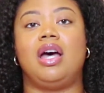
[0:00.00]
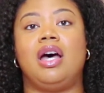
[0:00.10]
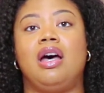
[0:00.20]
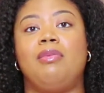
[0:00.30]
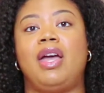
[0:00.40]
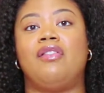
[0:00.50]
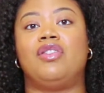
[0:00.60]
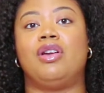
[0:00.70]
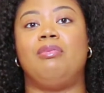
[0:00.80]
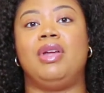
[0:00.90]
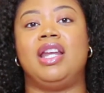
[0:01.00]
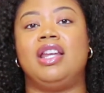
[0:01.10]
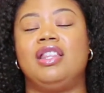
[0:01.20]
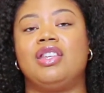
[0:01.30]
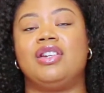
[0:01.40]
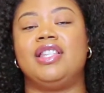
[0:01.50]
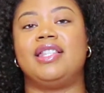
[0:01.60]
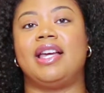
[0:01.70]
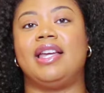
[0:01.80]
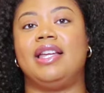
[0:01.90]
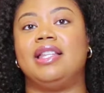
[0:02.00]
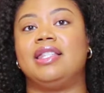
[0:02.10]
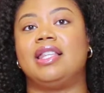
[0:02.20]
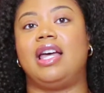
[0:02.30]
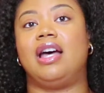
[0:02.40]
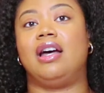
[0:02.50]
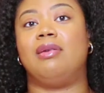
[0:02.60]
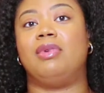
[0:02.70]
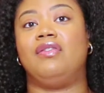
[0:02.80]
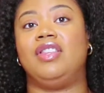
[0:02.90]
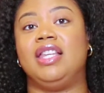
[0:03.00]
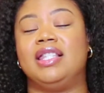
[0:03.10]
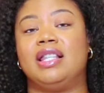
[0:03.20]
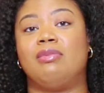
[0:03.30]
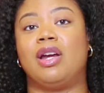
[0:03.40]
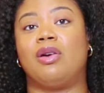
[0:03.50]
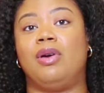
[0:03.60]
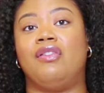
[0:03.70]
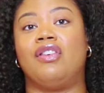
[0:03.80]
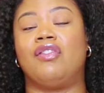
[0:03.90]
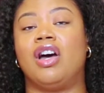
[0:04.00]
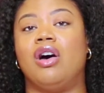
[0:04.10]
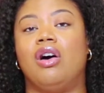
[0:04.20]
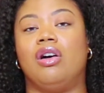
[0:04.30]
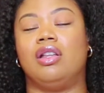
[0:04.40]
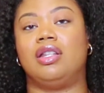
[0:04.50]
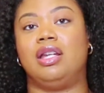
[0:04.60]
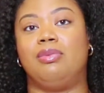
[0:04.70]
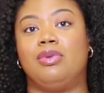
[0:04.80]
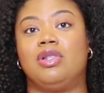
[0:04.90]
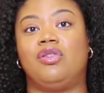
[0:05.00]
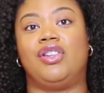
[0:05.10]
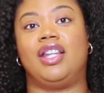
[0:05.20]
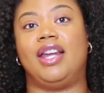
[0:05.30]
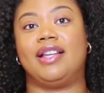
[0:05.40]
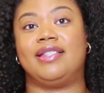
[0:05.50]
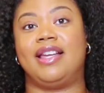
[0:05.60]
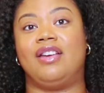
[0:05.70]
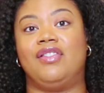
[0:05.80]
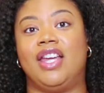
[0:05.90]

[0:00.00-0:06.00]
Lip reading: after 1 minute and 30 seconds of these in the microwave, I've got all the nipples for the next day of